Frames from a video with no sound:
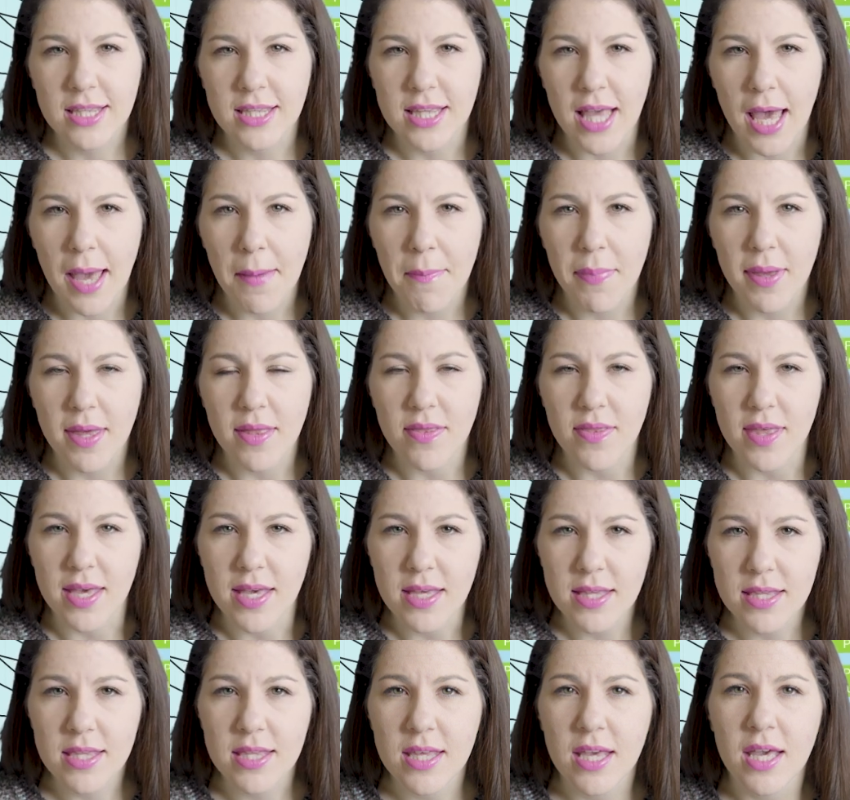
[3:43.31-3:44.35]
step in
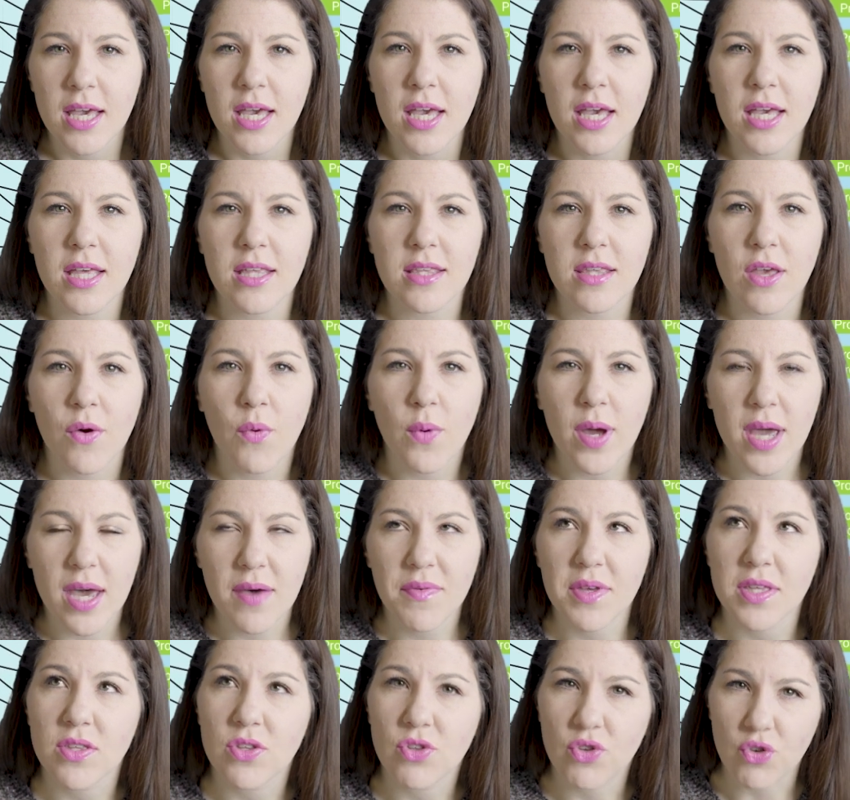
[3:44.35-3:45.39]
this is we have
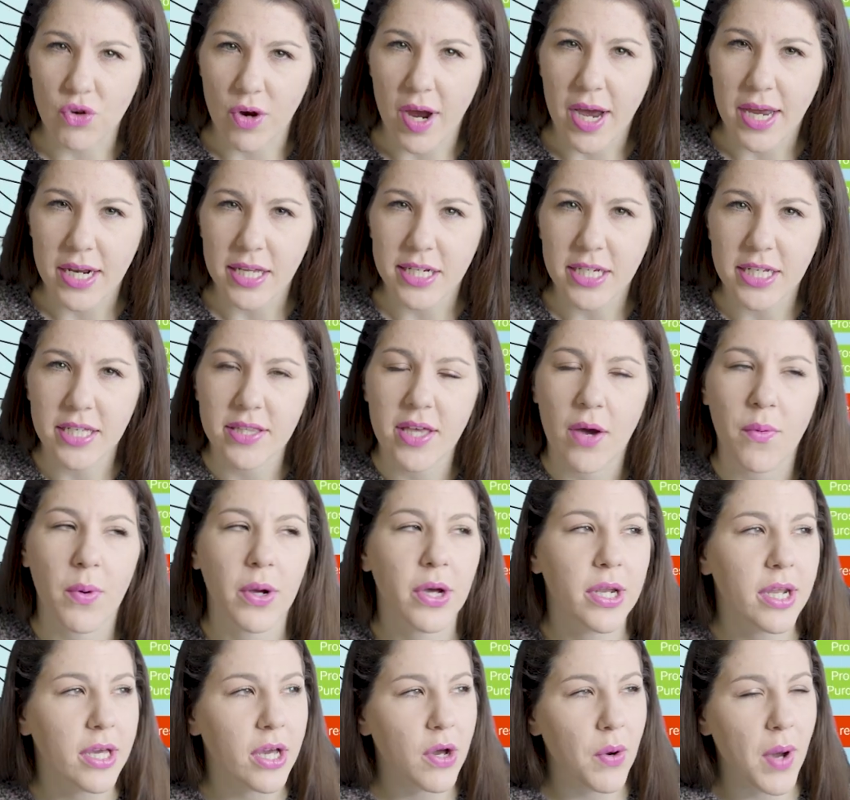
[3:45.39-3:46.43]
a strategy that we're
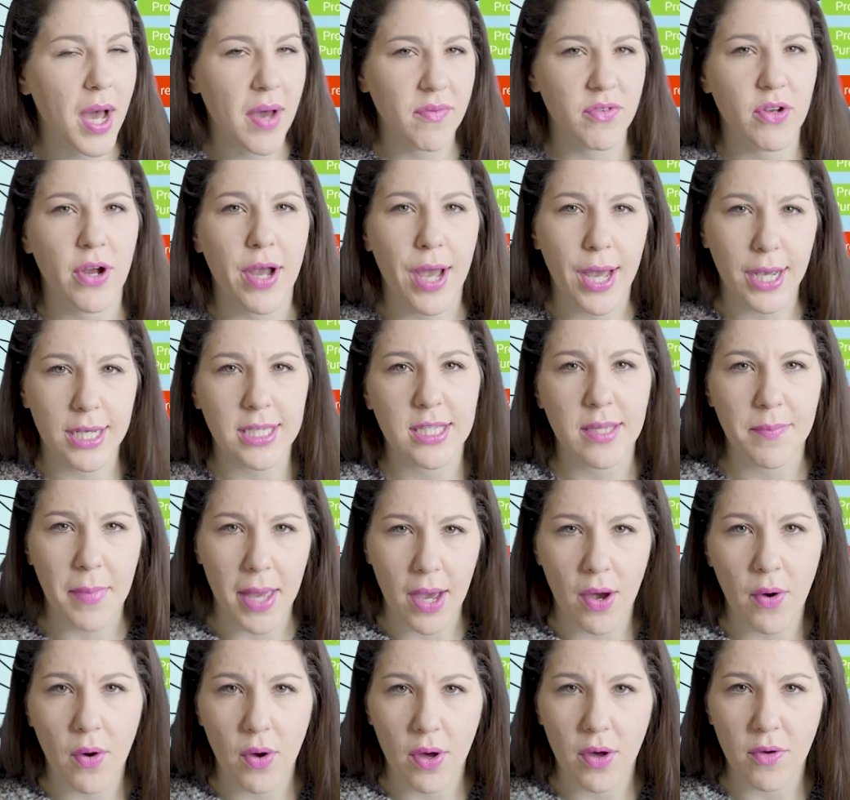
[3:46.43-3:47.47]
gonna go after X
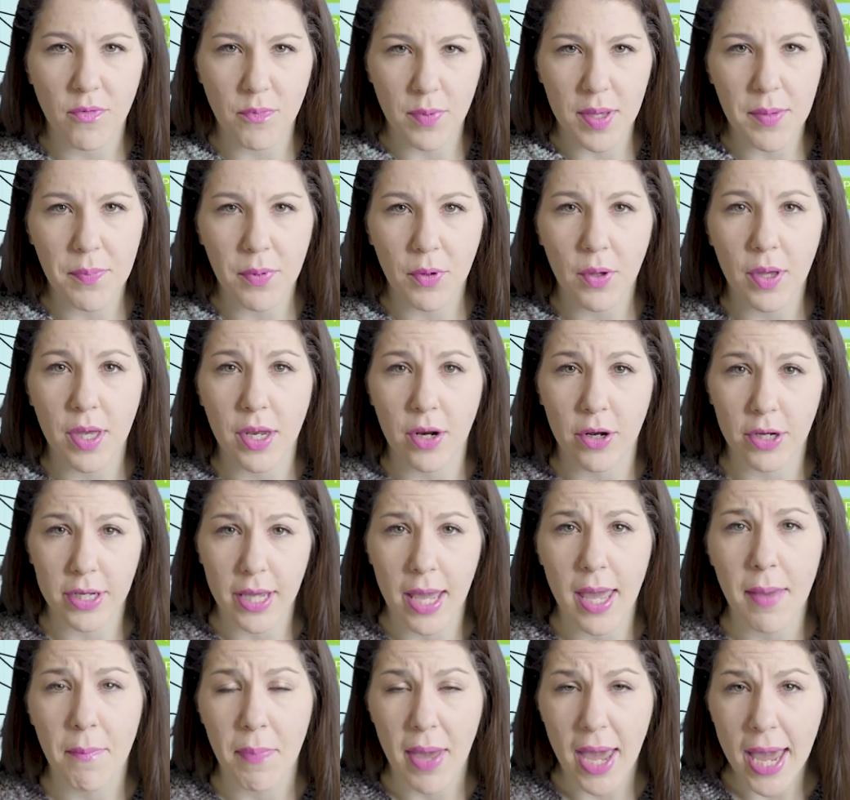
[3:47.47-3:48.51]
amount of people. In our
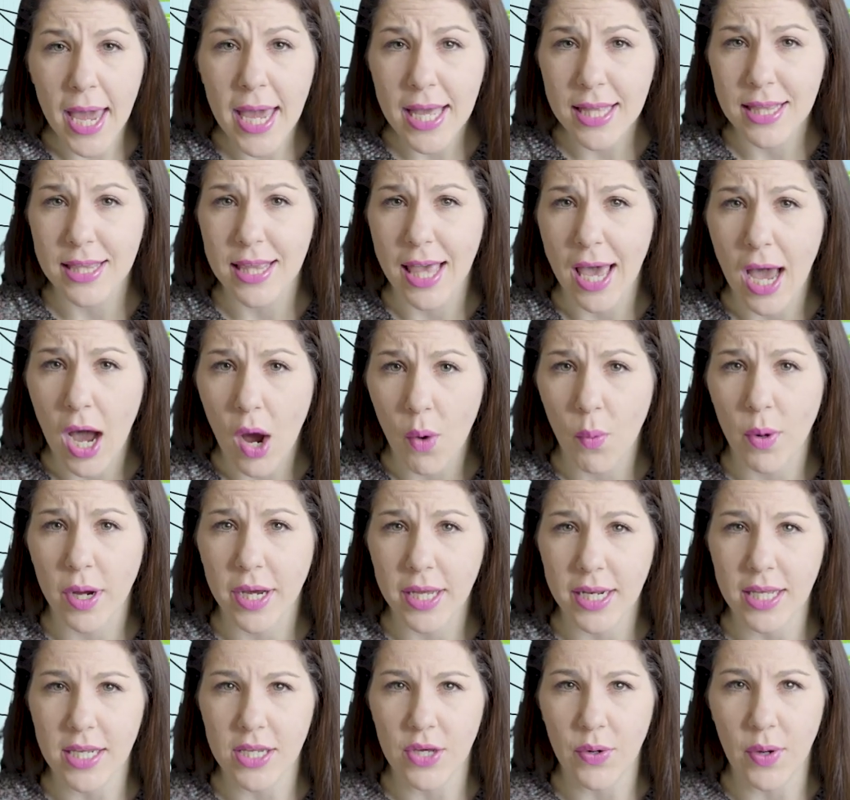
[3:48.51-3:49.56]
campaigns, how we're
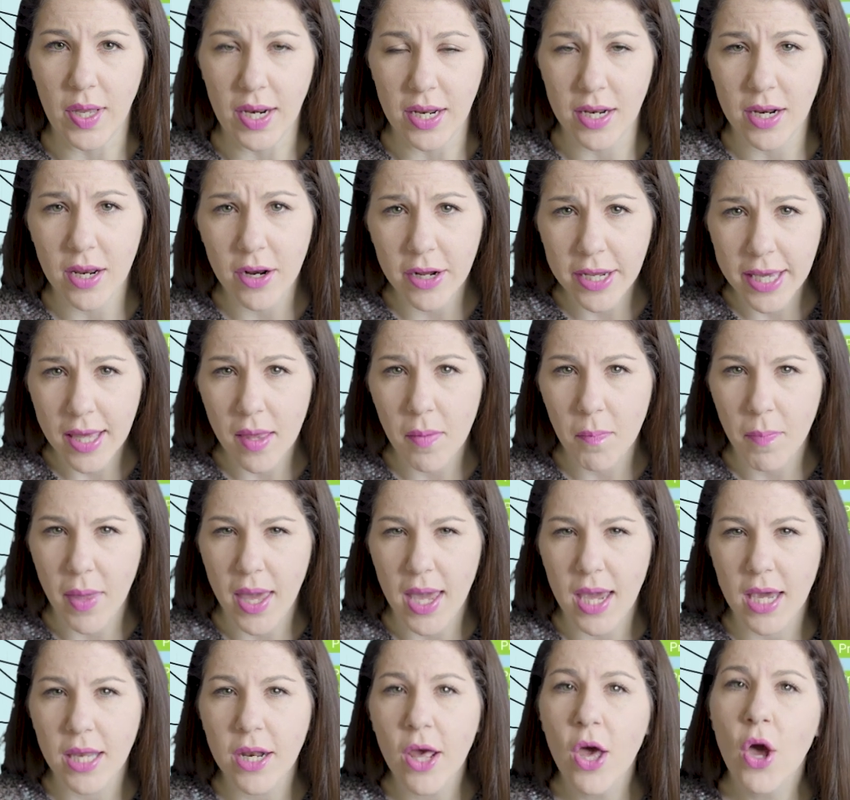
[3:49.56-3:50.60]
gonna do it. In our
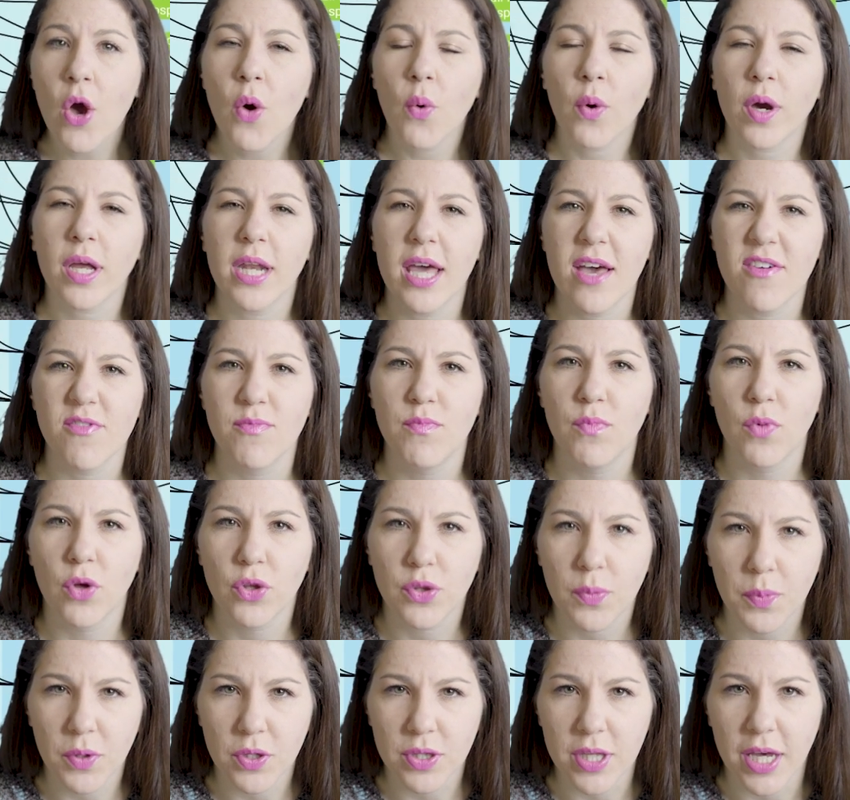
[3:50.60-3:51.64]
campaign, we're gonna have
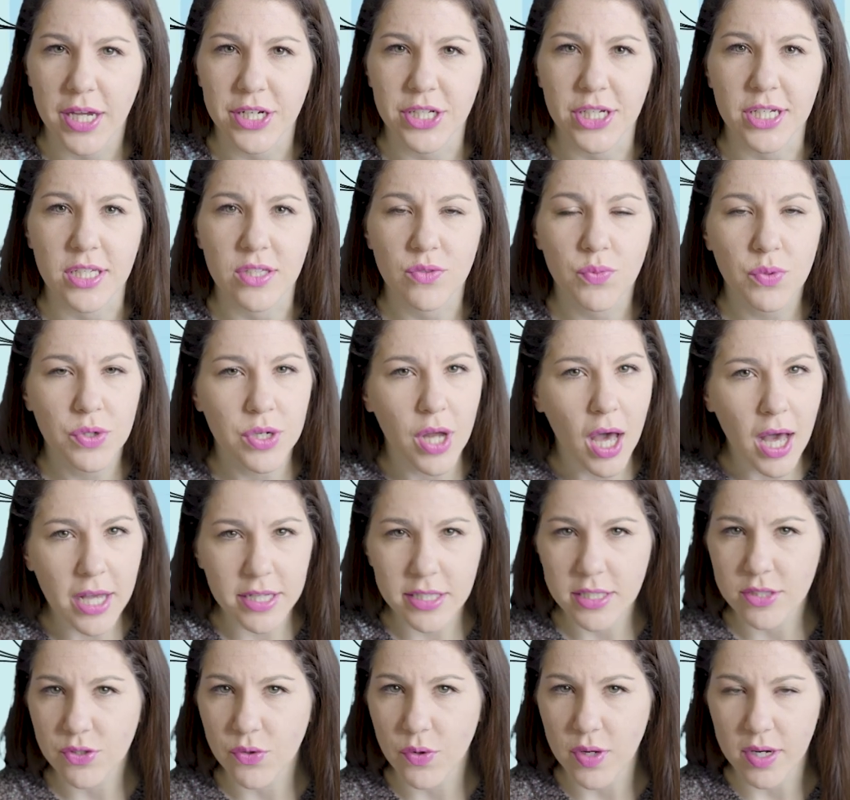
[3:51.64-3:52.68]
multiple touches. We're not
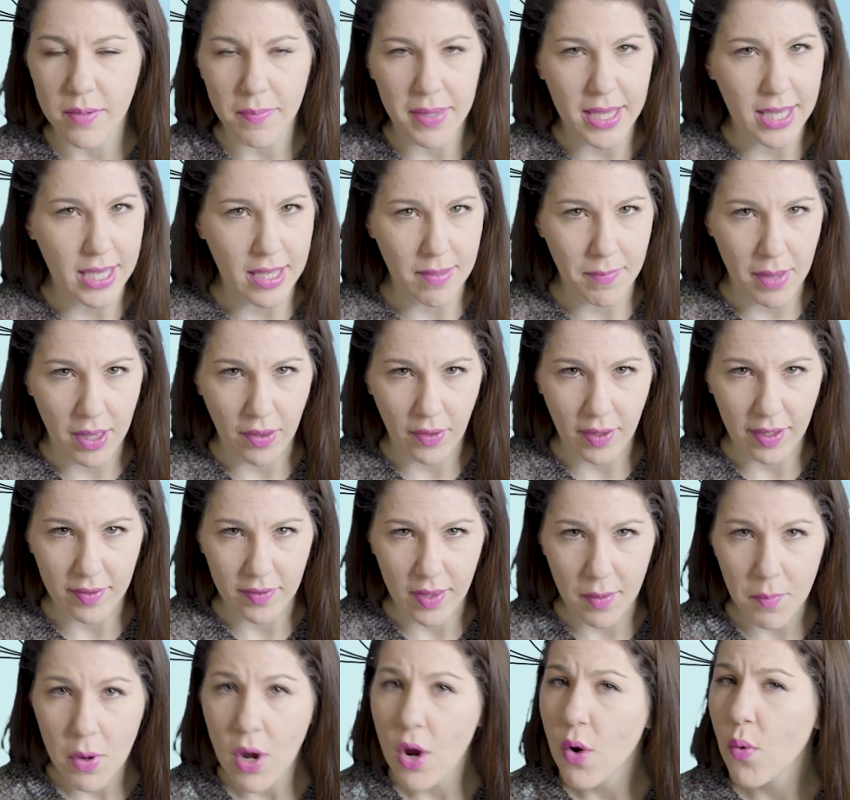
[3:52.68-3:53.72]
just going to be emailing
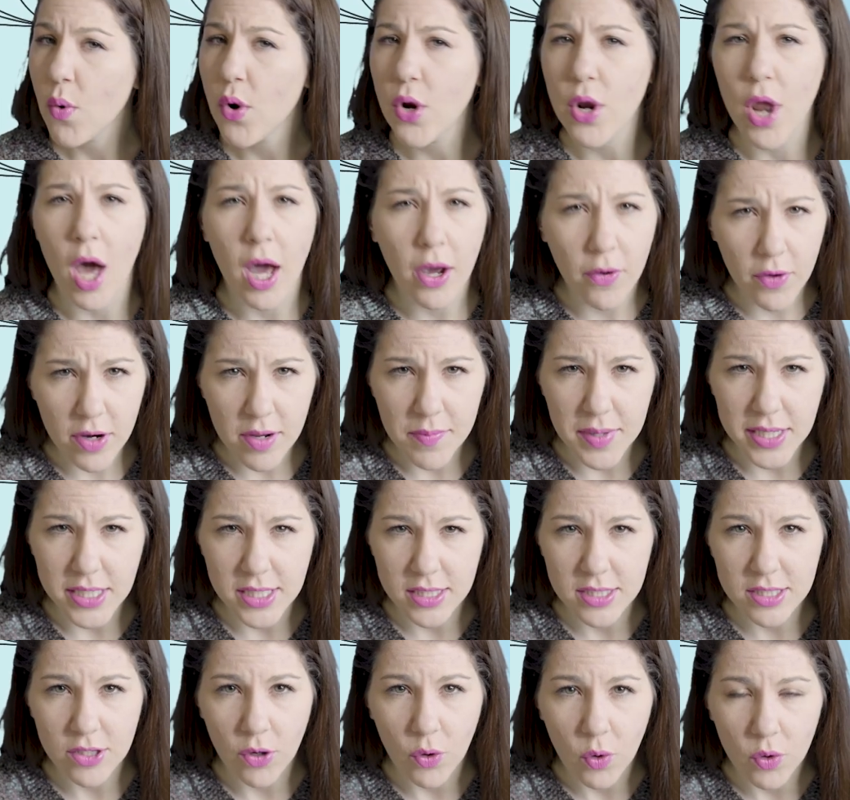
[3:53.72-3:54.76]
them. We're not going to be
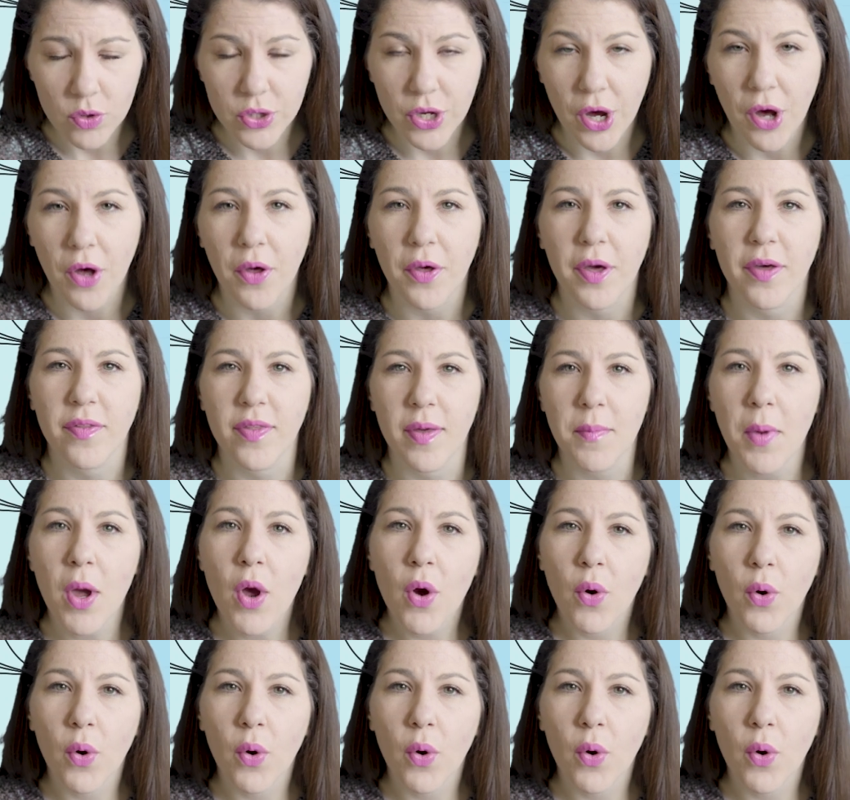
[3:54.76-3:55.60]
just cold calling them.